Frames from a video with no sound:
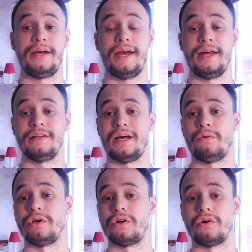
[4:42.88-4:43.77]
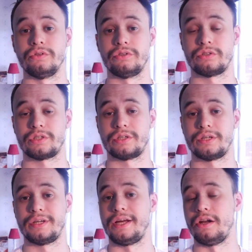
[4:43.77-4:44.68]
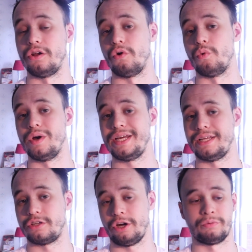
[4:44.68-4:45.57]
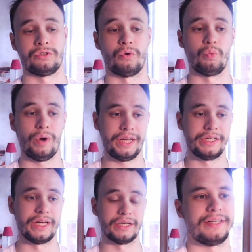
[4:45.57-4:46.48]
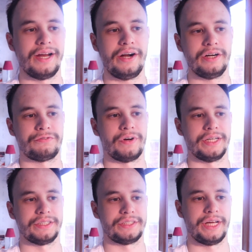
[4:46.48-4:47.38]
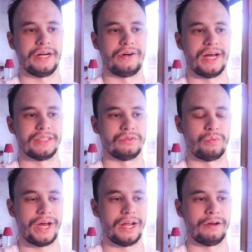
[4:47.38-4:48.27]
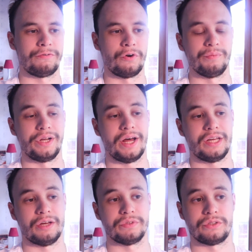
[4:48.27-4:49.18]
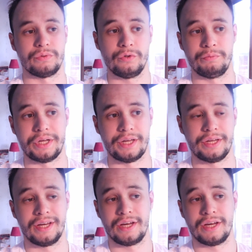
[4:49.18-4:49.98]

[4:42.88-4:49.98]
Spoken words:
and that will cost low in terms of wages. It clarifies here as well from Liam Toomey,